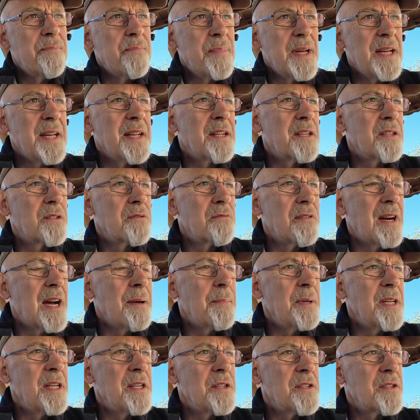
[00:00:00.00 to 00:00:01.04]
pigs,
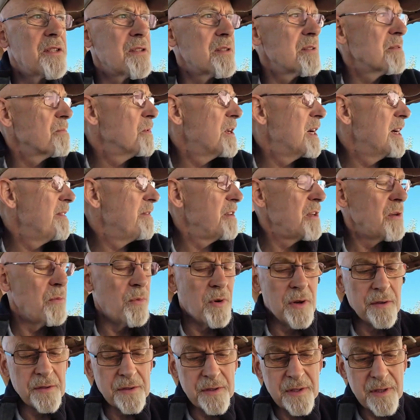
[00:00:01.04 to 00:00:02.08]
rabbits, whatever you
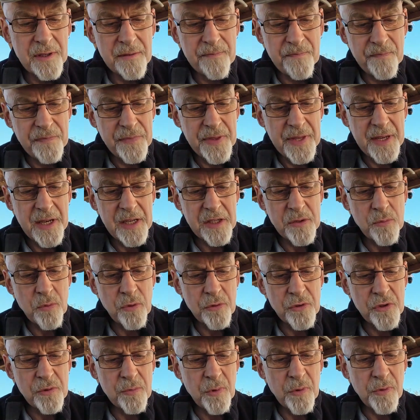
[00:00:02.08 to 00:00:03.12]
want. That's
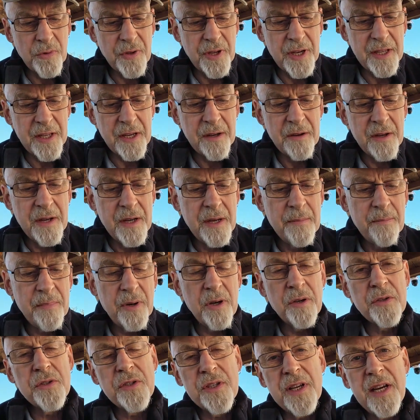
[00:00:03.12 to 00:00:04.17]
once a month there though.
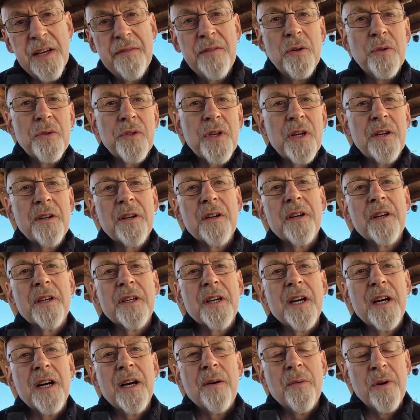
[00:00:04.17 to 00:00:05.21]
Plus they've also got a
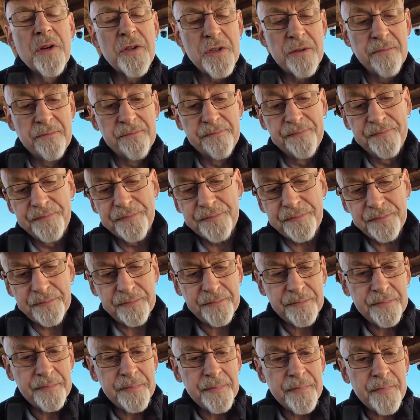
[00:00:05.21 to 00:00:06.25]
car wash.
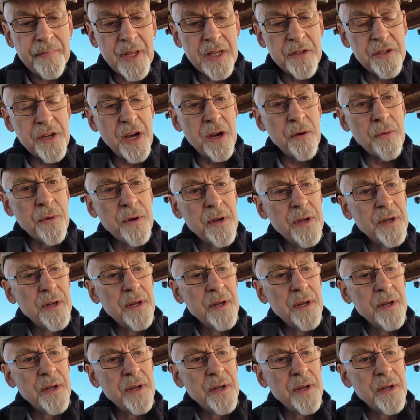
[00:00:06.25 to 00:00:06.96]
So